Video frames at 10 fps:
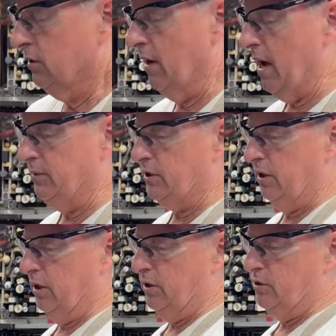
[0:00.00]
So now I'm just
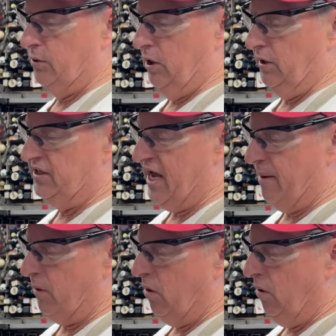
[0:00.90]
gonna drill and
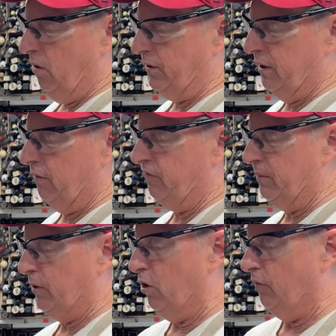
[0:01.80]
tap a hole here,
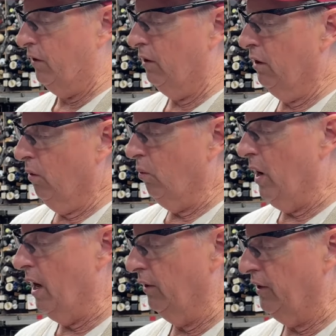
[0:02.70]
flip it over,
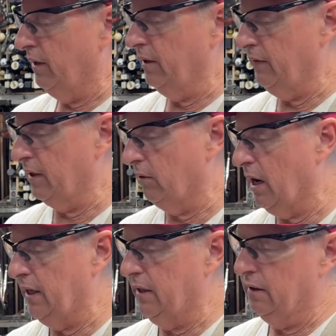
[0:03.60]
weld it, and then
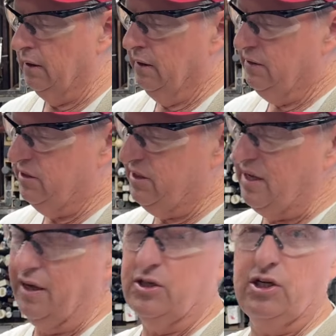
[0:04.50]
grind it just to
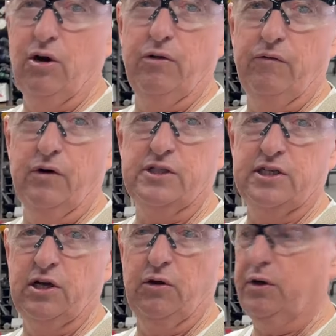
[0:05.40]
kind of show the
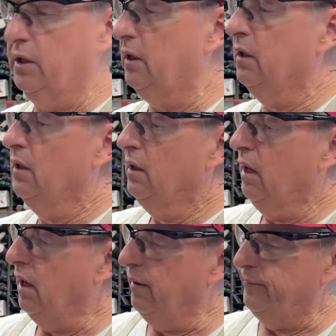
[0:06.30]
versatility
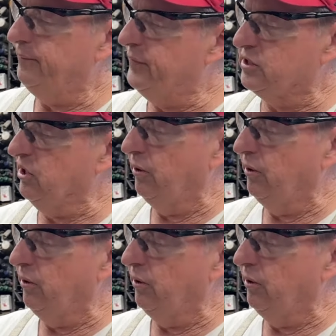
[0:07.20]
of this little